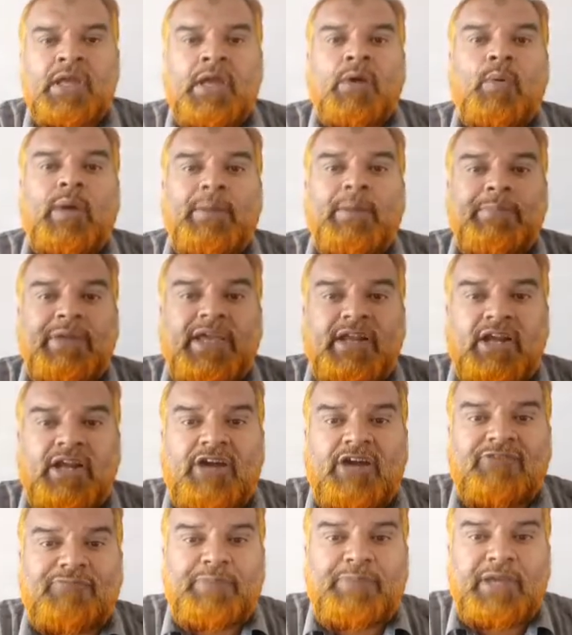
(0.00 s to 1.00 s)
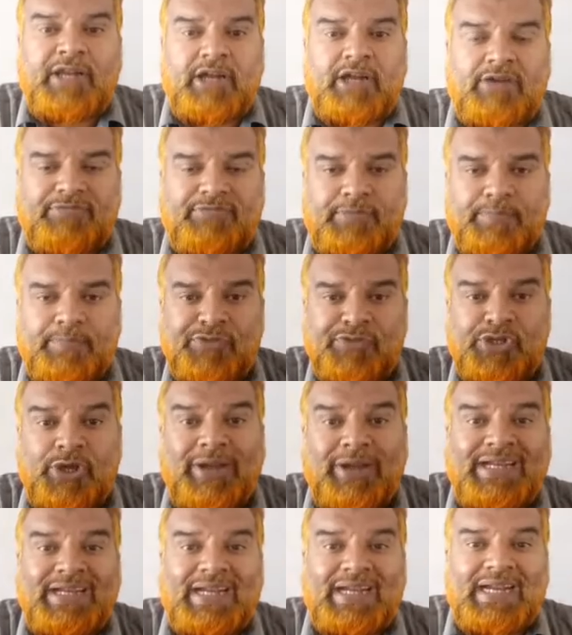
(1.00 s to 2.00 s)
one pair of
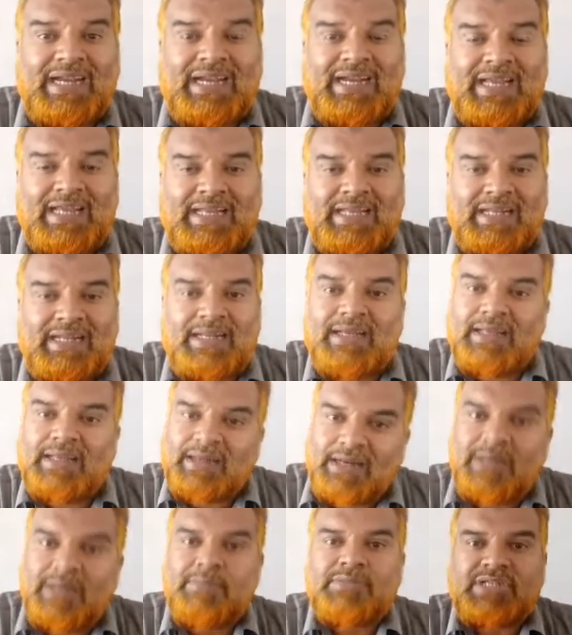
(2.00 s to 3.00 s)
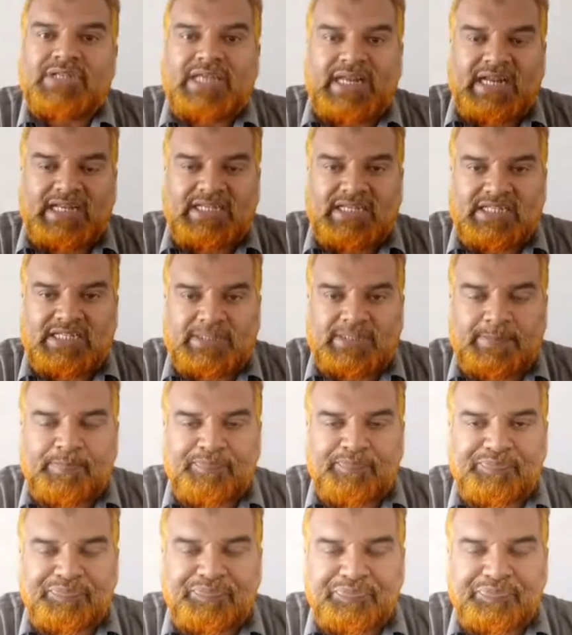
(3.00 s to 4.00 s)
jointed limbs arises.